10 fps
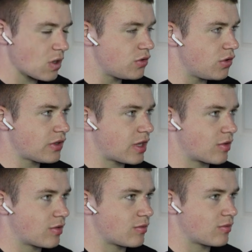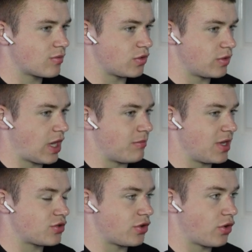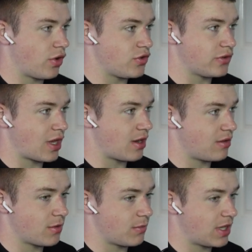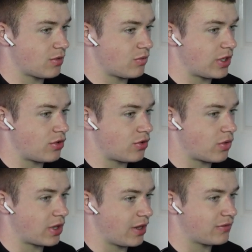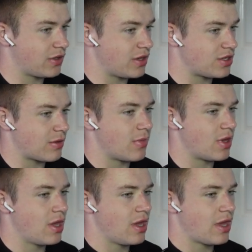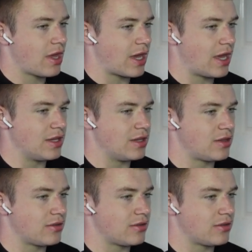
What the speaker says: using, make sure you're not using any momentum when you're doing lifts in the gym. And